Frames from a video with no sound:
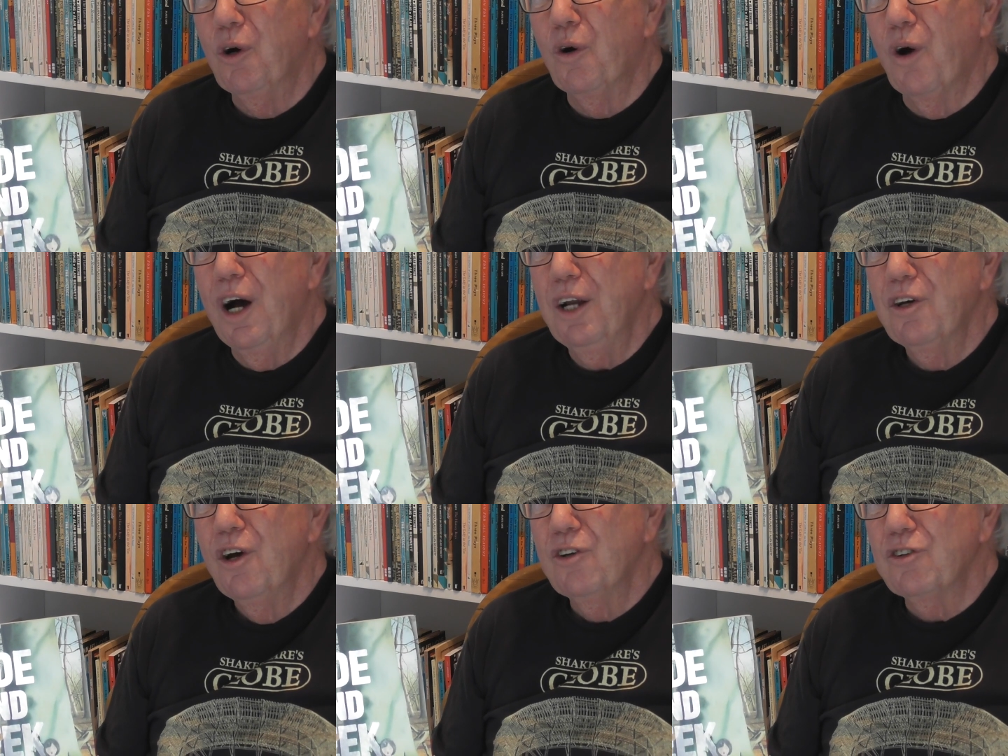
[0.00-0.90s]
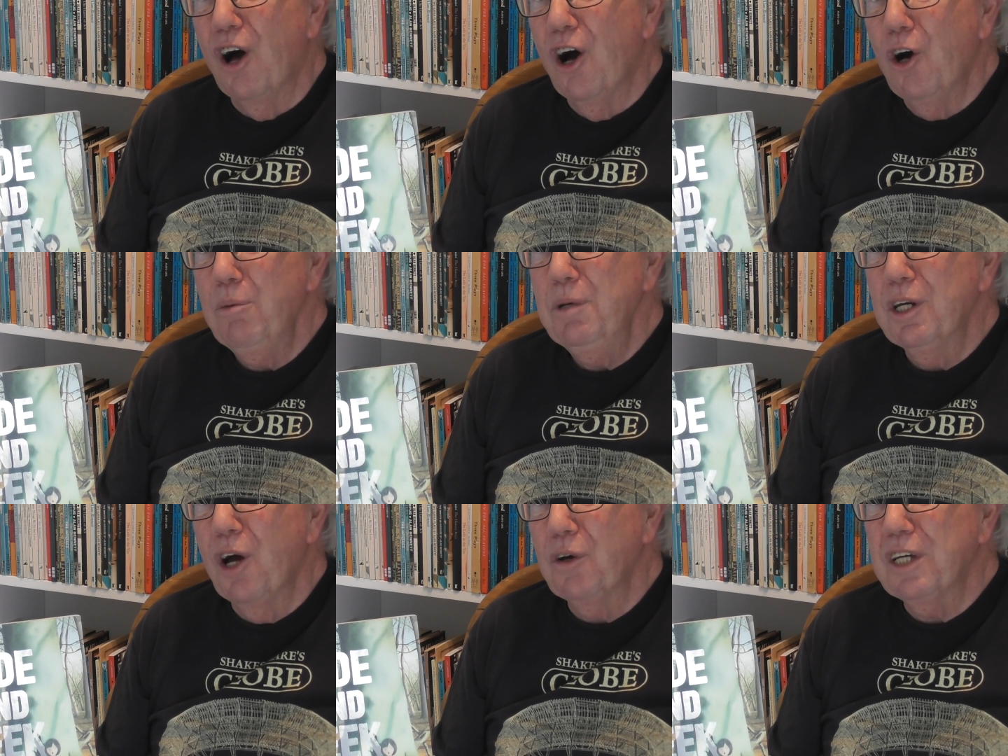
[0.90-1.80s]
All right? So I hope
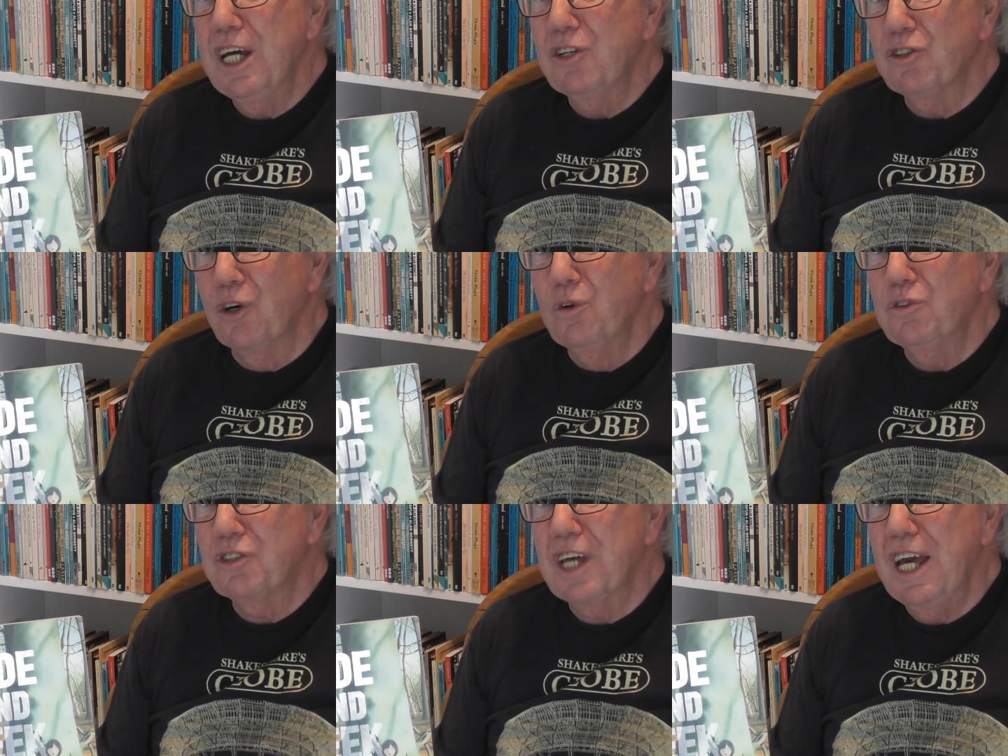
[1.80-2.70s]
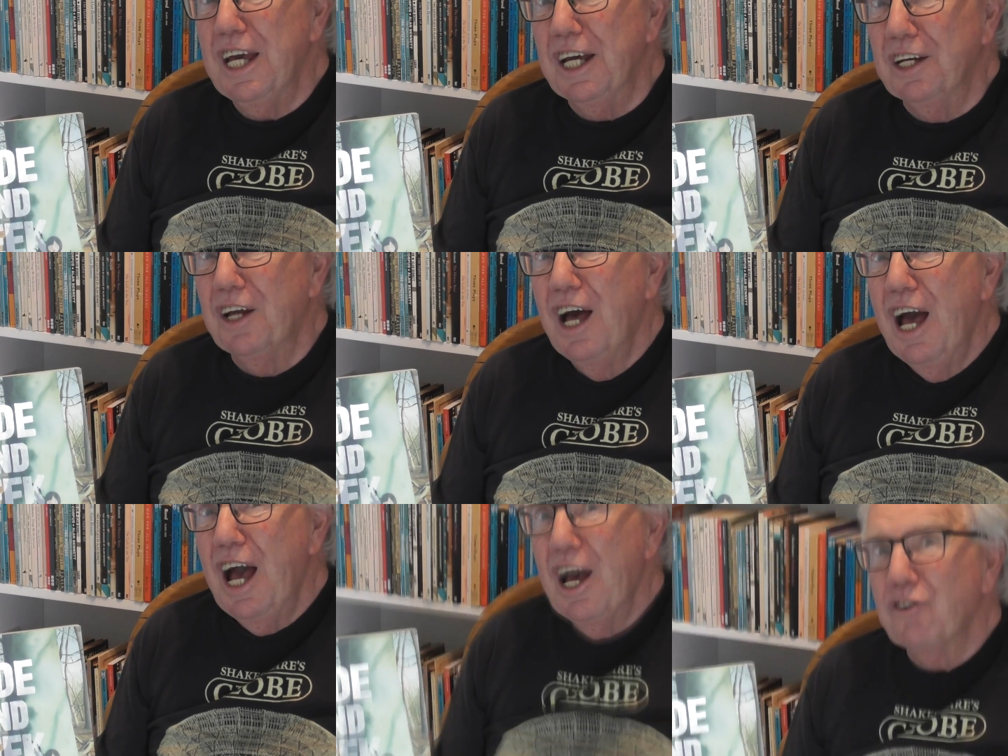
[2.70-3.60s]
you don't get too scared
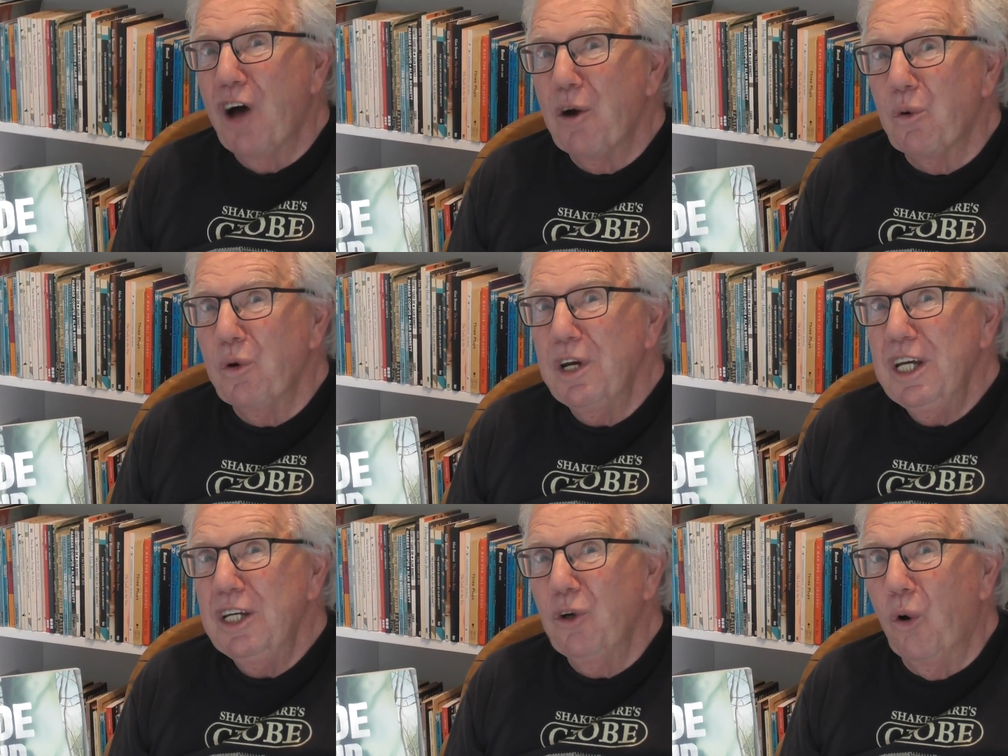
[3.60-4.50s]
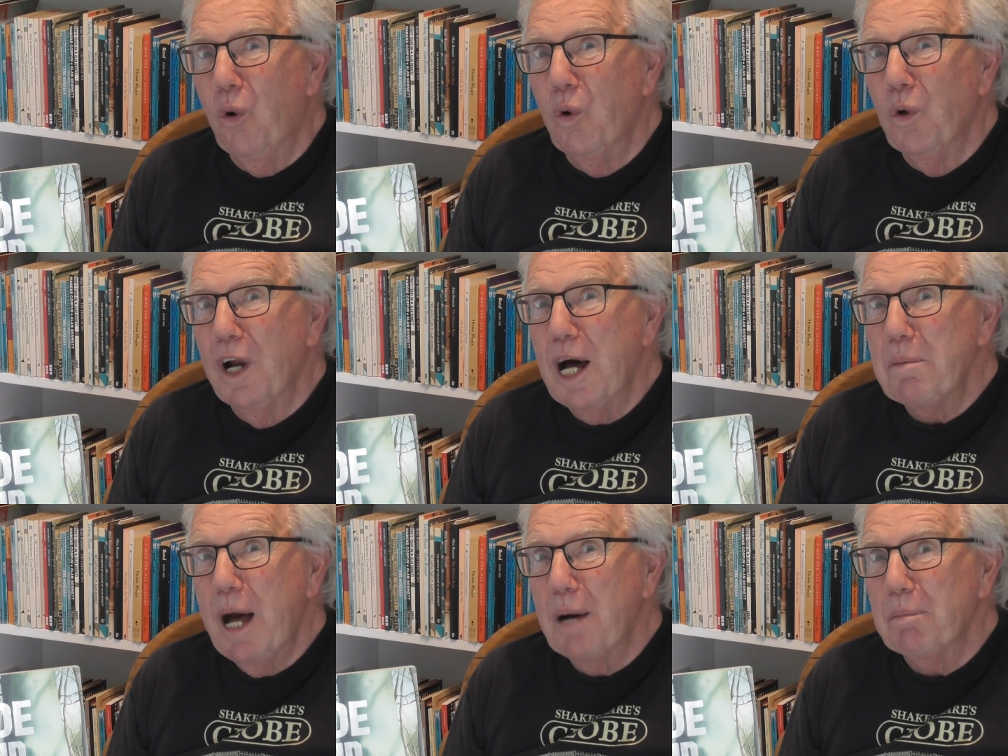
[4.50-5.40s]
as I read all
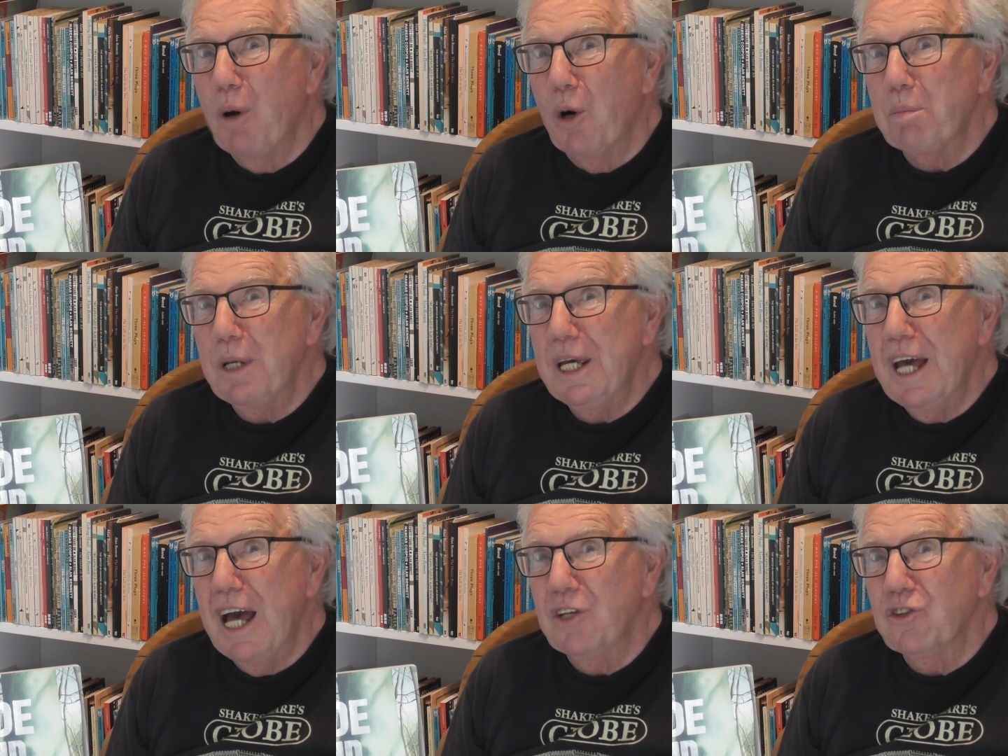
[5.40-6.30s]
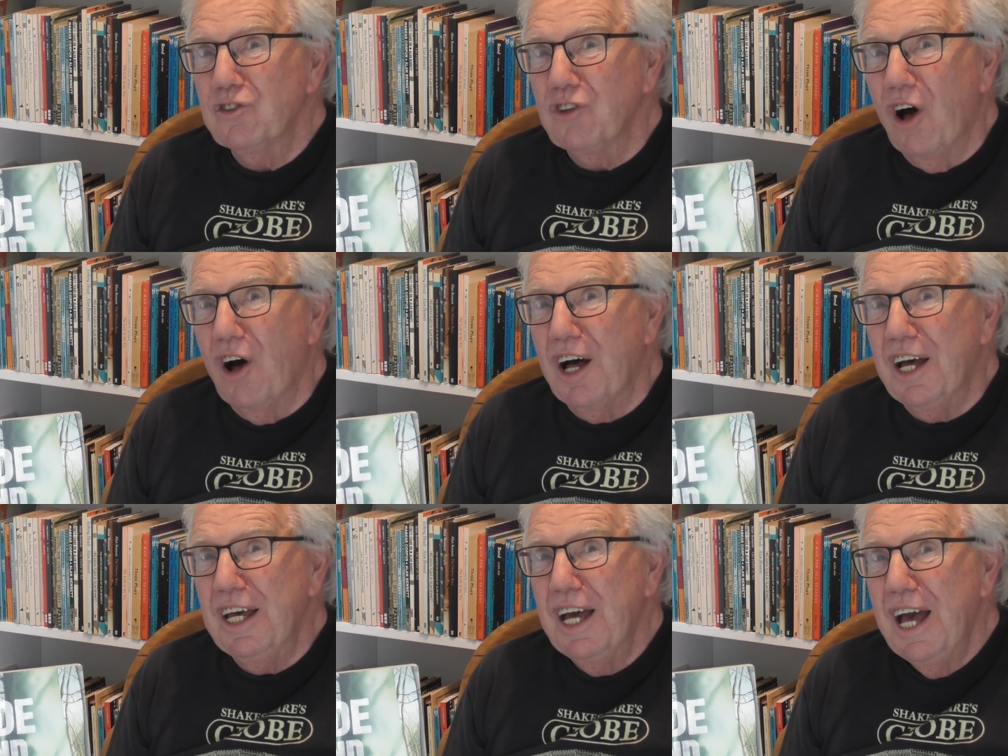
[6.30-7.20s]
about Poppy and
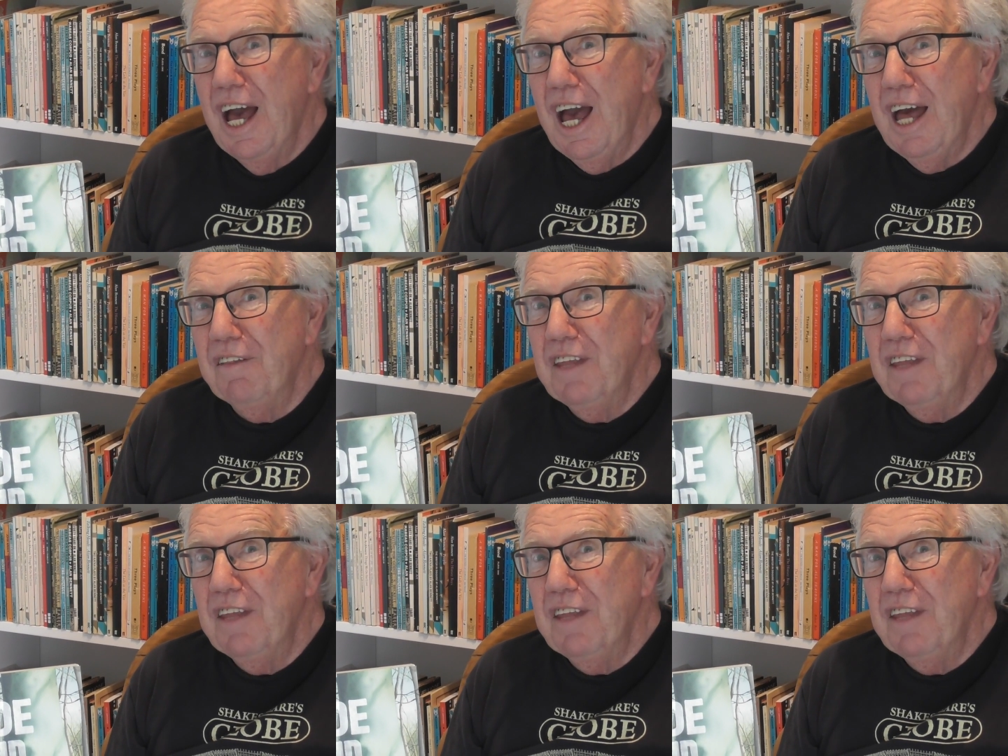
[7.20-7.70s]
Cy and